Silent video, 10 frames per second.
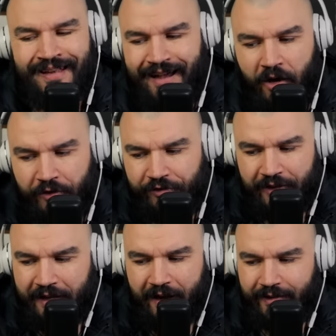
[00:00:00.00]

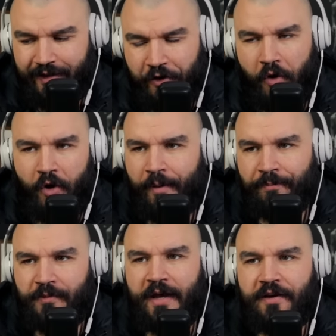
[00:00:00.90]
Honestly, guys, I know I'm
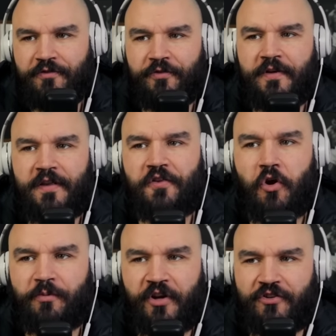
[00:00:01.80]
kind of defeating the
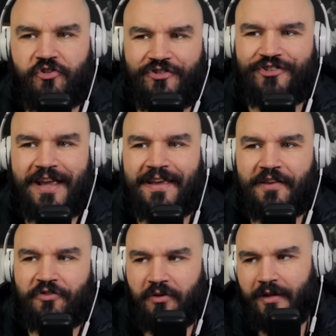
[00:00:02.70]
object just saying
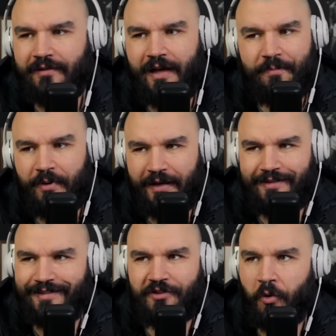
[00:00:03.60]
this all the time, but I
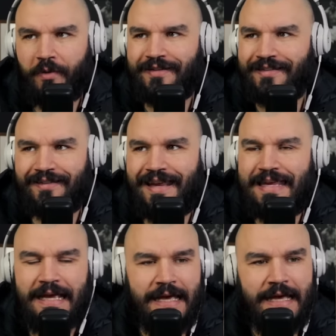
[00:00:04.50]
just don't
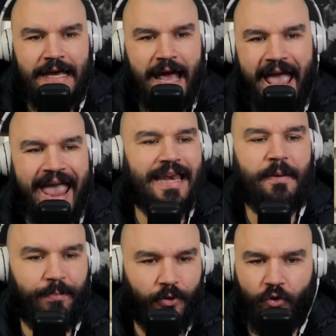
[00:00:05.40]
see any
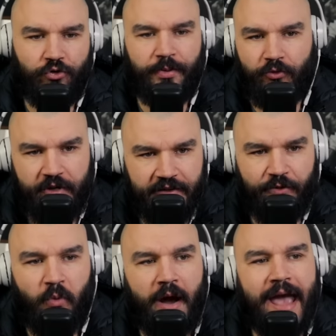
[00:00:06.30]
plausible
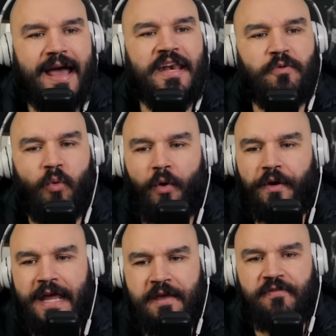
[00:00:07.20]
reason why anyone,
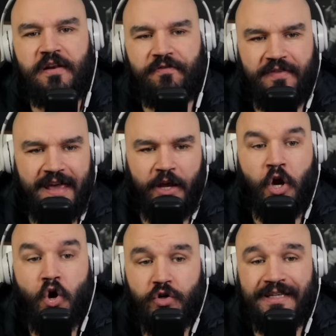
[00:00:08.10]
even if they
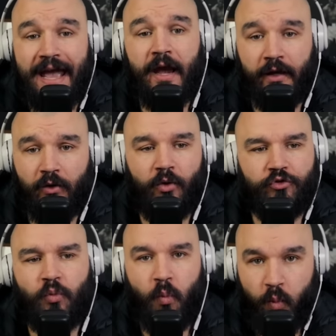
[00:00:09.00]
could get
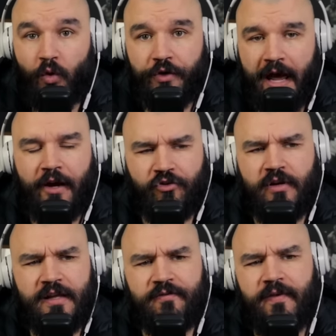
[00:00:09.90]
close, would
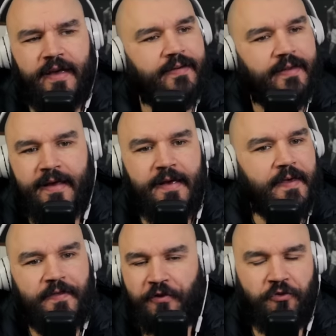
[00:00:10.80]
actually invade.
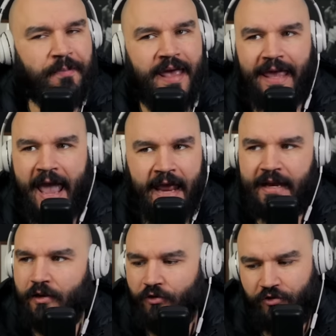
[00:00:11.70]
It doesn't make
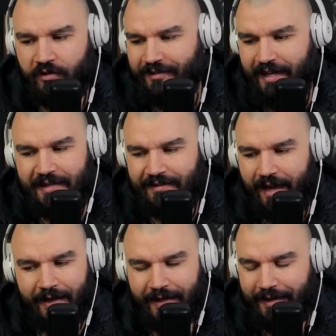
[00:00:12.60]
any logical sense.
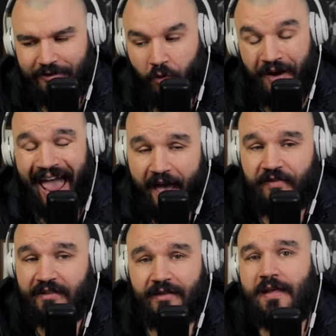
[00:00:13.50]
I don't
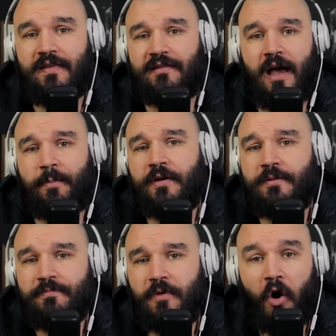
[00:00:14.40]
ever see this
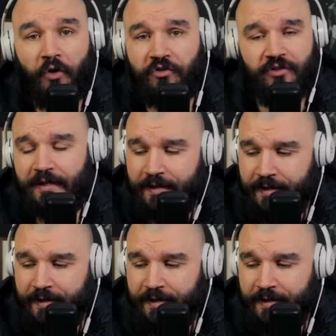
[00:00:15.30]
happening, honestly.